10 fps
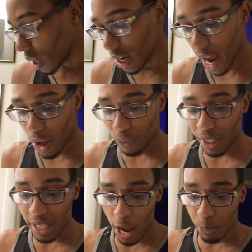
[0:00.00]
Now, they
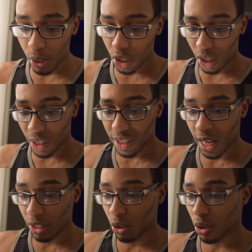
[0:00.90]
sound pretty good. They sound
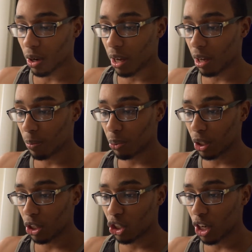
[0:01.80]
like they're in pretty
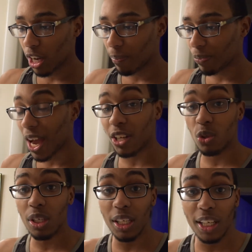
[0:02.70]
good shape. I do
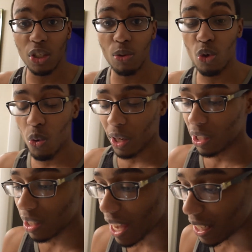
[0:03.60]
need to get some new ones.
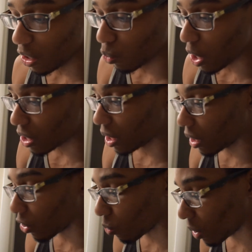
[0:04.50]
It's actually rusting a
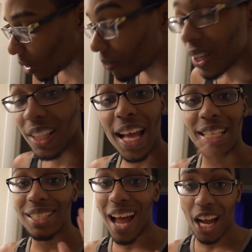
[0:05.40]
little bit.
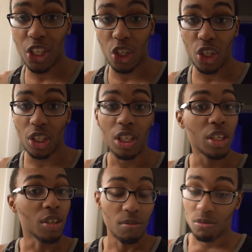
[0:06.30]
That's not good.
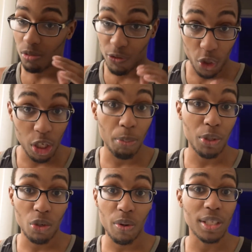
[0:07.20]
If your clippers
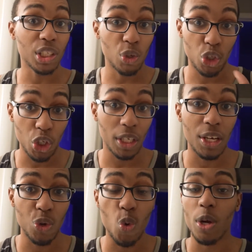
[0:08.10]
are rusting, you should get
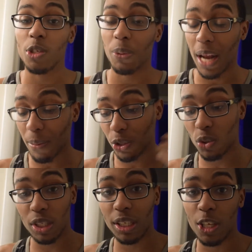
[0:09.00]
new ones, but I'm
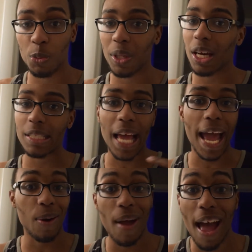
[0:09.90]
using these because I
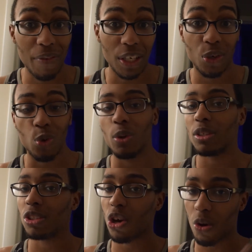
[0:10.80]
don't have any new ones,
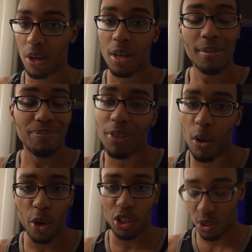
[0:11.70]
so they
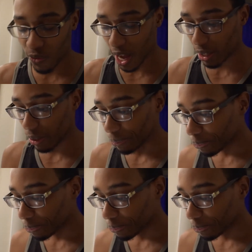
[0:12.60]
work just fine though.